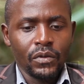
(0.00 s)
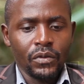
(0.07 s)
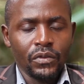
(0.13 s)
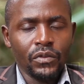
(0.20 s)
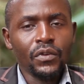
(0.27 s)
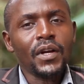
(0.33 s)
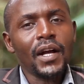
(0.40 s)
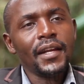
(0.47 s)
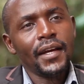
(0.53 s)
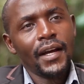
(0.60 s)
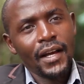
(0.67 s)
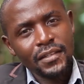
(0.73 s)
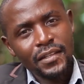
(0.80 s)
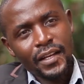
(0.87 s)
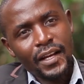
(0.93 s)
Uganda
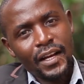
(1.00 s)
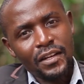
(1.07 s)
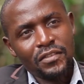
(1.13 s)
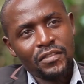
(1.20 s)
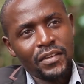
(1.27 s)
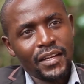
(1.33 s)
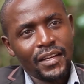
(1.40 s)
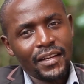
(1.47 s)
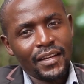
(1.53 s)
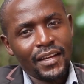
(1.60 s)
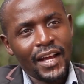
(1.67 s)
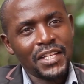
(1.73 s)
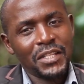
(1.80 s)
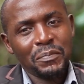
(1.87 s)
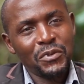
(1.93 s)
as a country
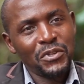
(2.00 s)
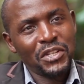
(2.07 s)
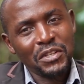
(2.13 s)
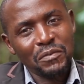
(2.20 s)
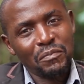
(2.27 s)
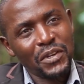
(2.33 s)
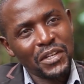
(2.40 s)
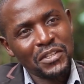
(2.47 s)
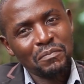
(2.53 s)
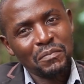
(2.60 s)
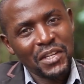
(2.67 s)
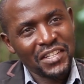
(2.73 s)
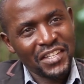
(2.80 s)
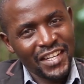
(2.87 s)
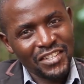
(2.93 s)
has put in place
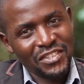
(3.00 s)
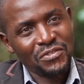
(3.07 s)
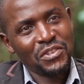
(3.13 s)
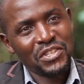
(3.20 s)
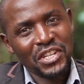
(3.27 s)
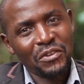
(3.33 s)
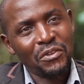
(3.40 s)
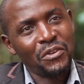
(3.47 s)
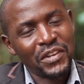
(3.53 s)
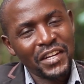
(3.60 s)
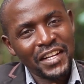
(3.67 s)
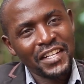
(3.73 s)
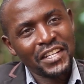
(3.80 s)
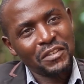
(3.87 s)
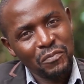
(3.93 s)
measures to check on the
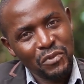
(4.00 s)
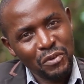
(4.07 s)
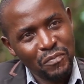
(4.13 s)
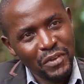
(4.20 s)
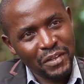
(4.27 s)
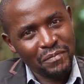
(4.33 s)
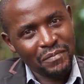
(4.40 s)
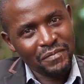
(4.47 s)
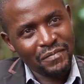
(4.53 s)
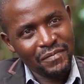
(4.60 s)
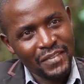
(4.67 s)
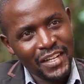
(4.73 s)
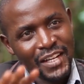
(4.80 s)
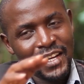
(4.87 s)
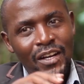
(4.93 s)
debt problem.
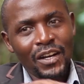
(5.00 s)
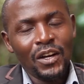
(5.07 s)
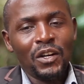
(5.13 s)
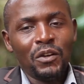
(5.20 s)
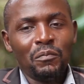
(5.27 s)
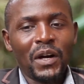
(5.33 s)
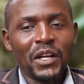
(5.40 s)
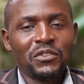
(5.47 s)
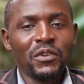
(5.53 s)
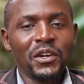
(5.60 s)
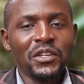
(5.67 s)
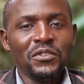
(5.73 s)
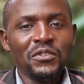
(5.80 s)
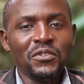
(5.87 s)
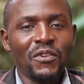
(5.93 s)
But
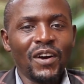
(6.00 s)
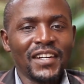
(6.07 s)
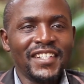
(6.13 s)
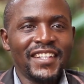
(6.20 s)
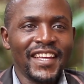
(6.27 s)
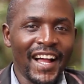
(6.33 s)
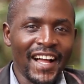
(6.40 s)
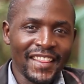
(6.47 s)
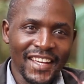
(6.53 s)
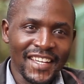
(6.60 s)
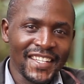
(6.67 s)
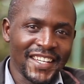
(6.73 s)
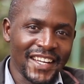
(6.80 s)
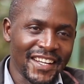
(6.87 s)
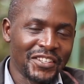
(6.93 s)
when you look at the other
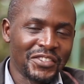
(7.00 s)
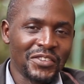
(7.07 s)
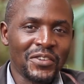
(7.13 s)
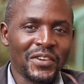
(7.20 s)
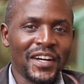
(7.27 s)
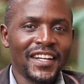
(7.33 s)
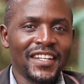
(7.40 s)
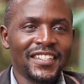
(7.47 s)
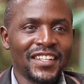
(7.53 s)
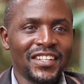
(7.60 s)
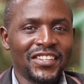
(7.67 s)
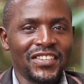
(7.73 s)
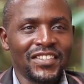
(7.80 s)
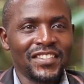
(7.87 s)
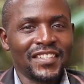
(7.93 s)
international
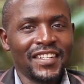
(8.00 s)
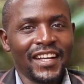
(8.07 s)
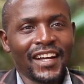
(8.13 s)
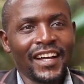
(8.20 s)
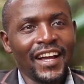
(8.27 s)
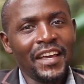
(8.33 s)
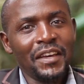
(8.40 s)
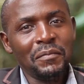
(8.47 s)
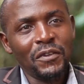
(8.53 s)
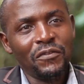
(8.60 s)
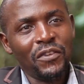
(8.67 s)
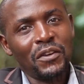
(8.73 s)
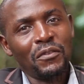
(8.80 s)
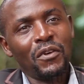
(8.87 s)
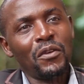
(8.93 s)
organizations like IMF
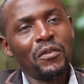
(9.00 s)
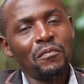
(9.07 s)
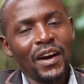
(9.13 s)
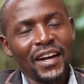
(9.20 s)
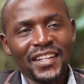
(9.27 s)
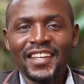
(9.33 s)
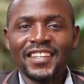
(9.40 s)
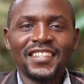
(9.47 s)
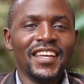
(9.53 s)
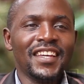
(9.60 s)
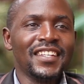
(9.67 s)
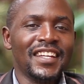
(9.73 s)
and World Bank, they are saying